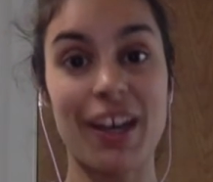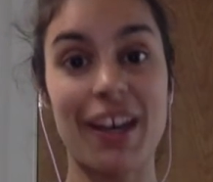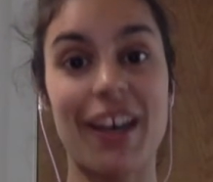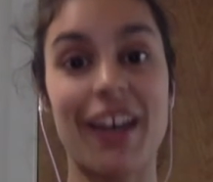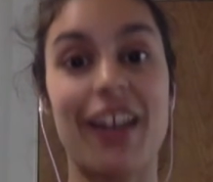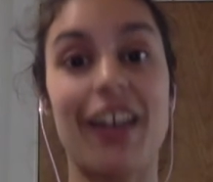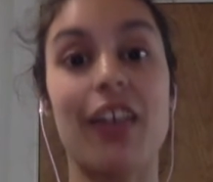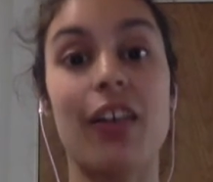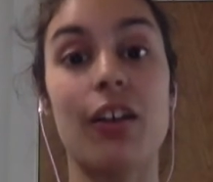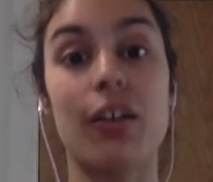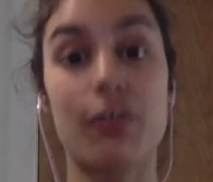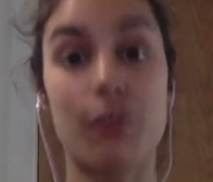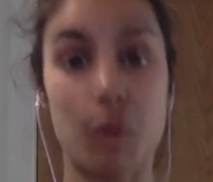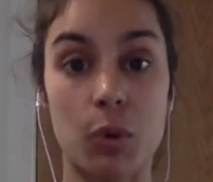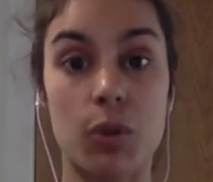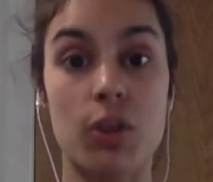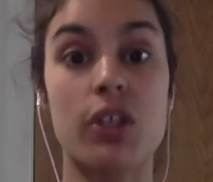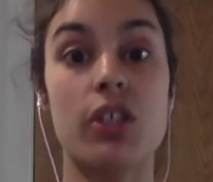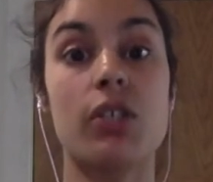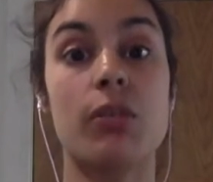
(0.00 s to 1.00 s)
and I look
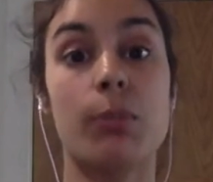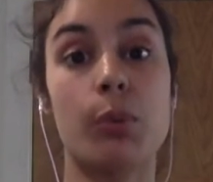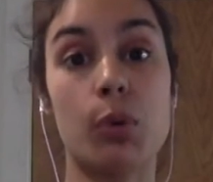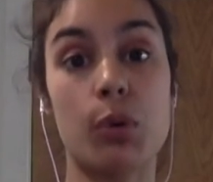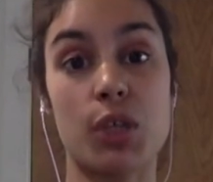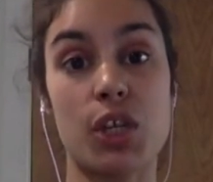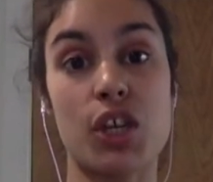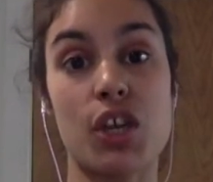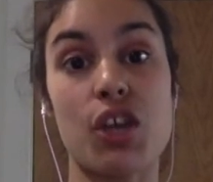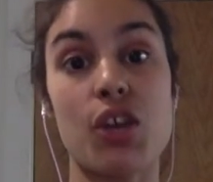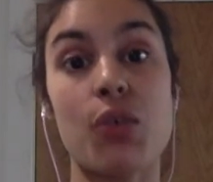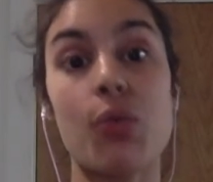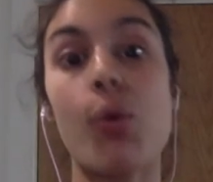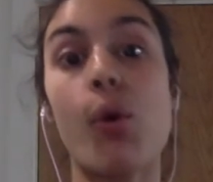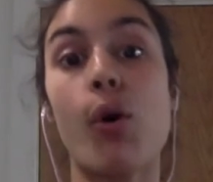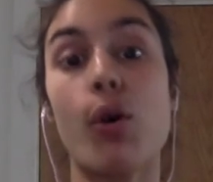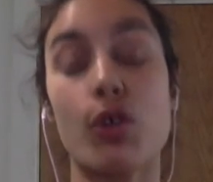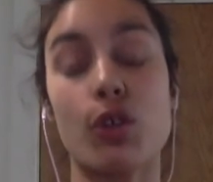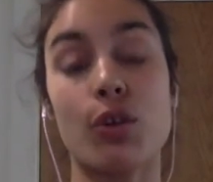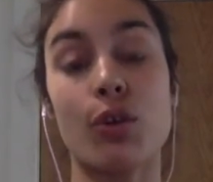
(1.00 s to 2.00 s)
forward to supporting you
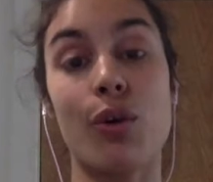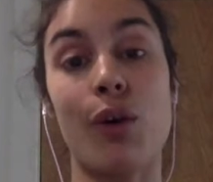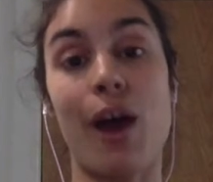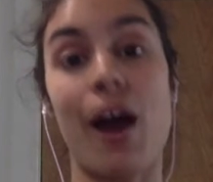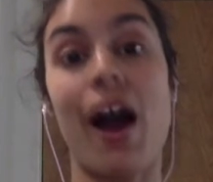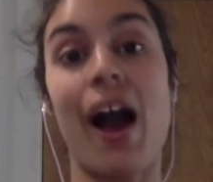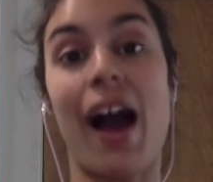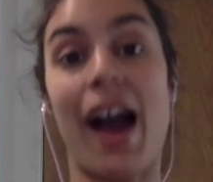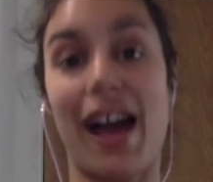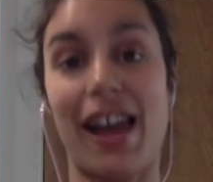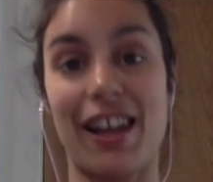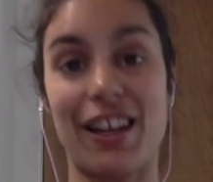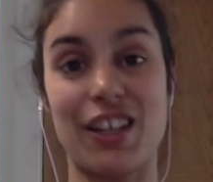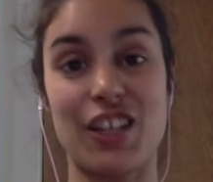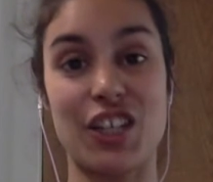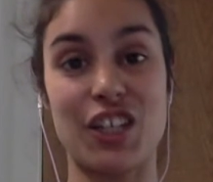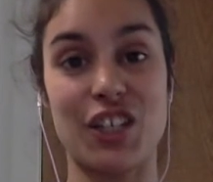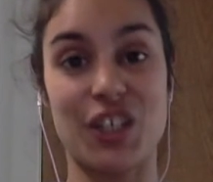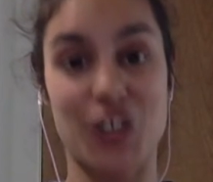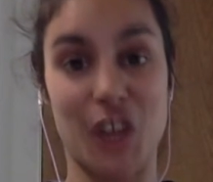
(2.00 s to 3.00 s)
on your
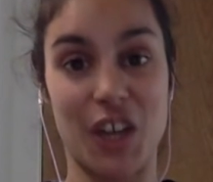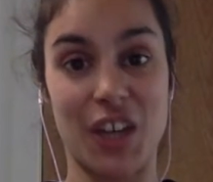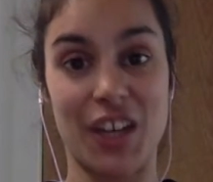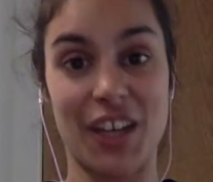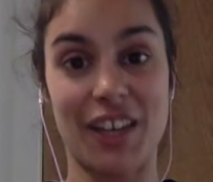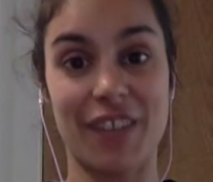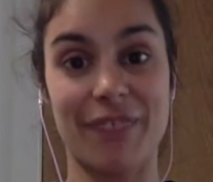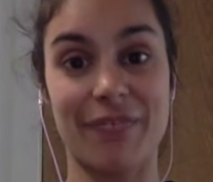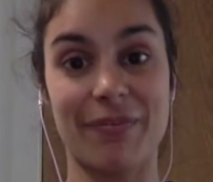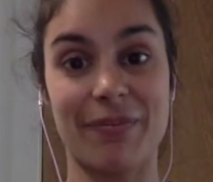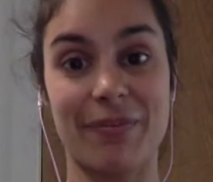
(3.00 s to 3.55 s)
allergy journey.